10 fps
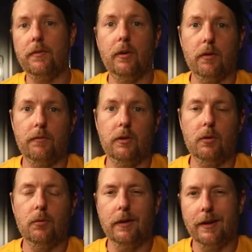field of
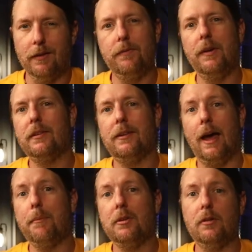view and a fixed
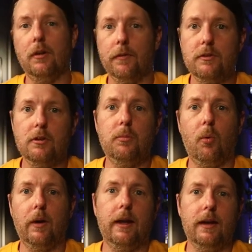aperture of
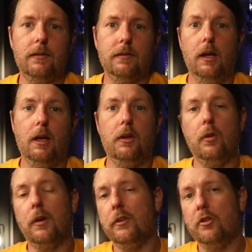2.8.
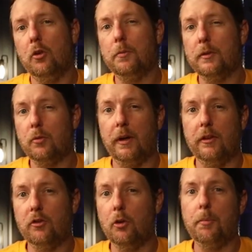You can choose
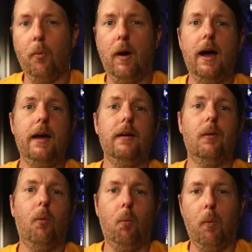between super wide,
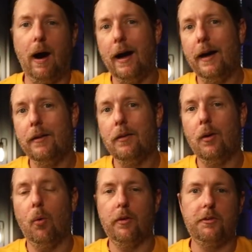wide,
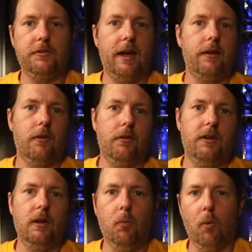or standard
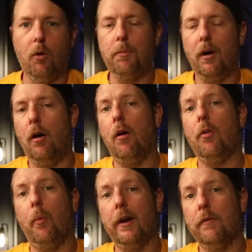D-warp all
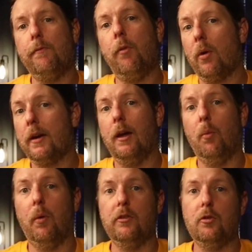the way to 4K
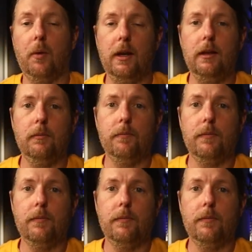120,